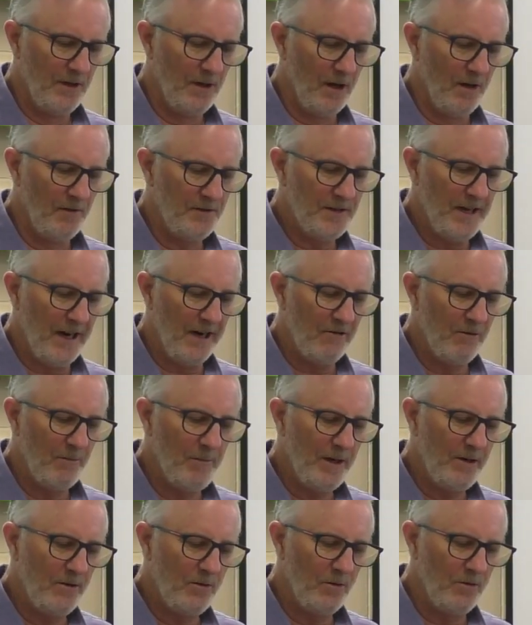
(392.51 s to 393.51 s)
of
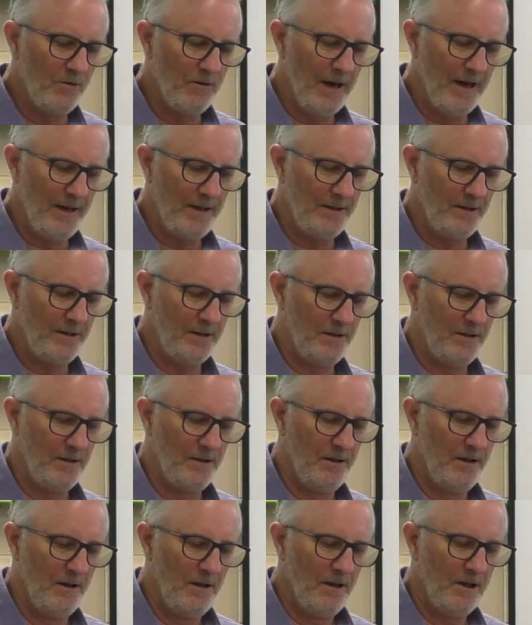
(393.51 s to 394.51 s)
sacramental grace,
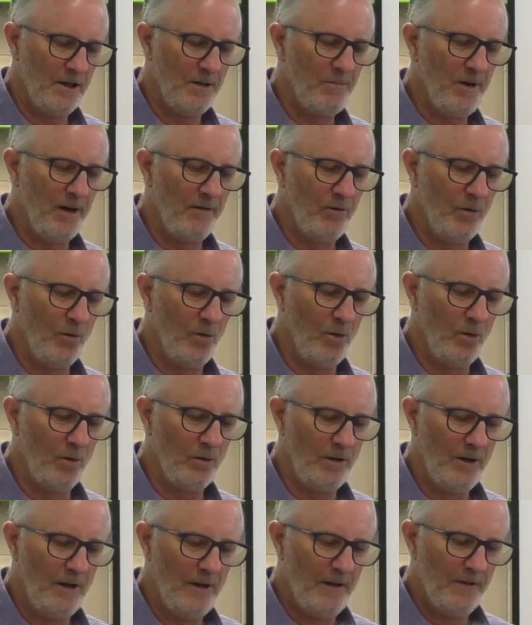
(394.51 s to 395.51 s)
and above
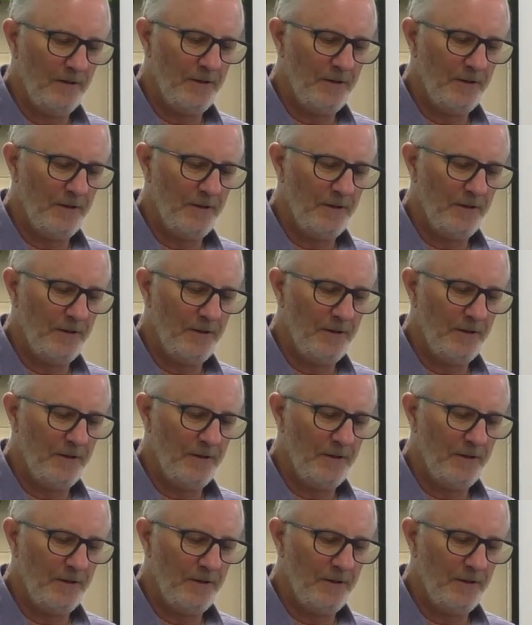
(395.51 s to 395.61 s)
all,